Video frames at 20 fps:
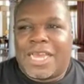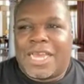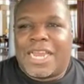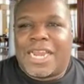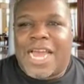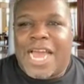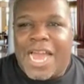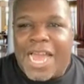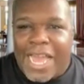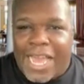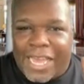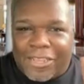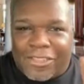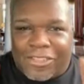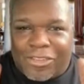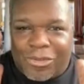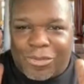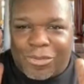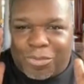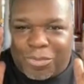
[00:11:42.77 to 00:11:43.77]
And I
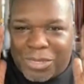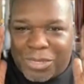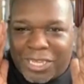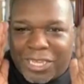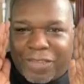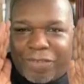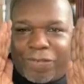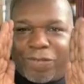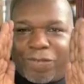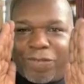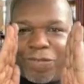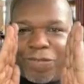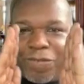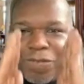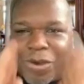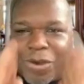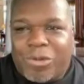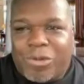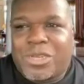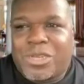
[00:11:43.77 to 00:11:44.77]
had to be
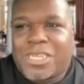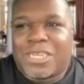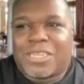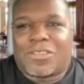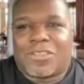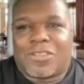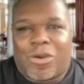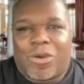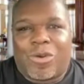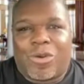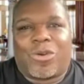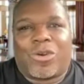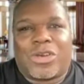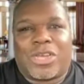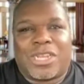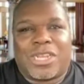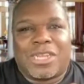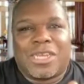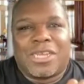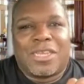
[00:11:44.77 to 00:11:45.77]
focused
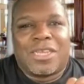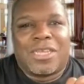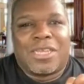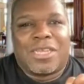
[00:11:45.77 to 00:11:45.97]
on